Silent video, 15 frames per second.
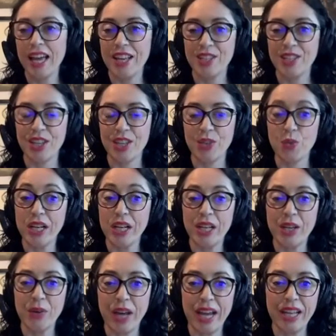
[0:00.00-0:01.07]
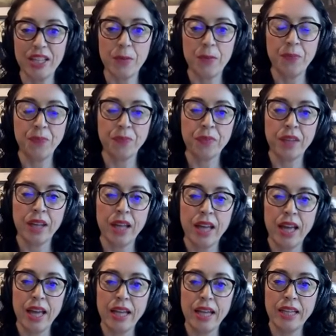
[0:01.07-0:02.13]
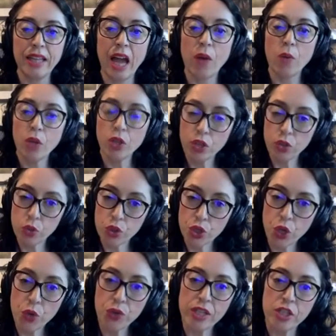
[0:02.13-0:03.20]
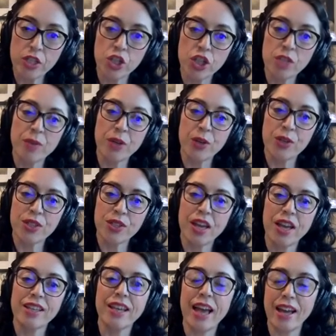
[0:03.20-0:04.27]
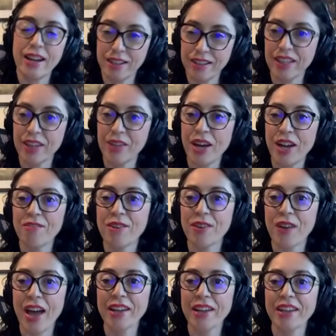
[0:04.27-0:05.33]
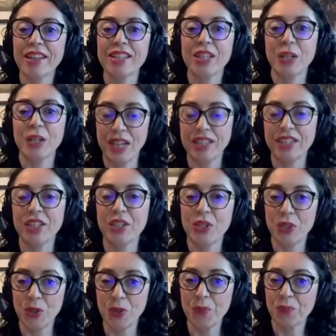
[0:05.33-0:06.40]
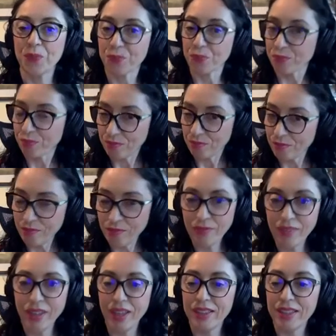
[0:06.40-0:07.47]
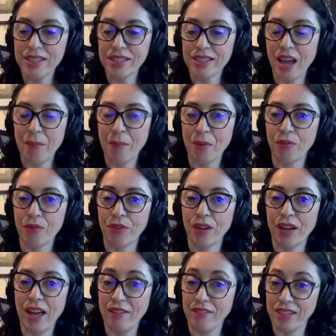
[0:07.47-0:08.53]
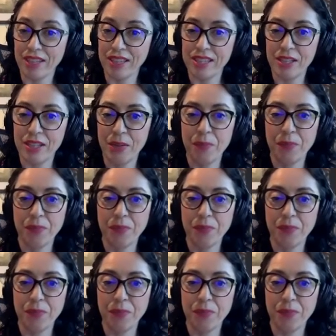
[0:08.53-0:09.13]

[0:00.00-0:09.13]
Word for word: is, is really great. And I wanted to show this just because, again, the great variety is connected to this type of evidence.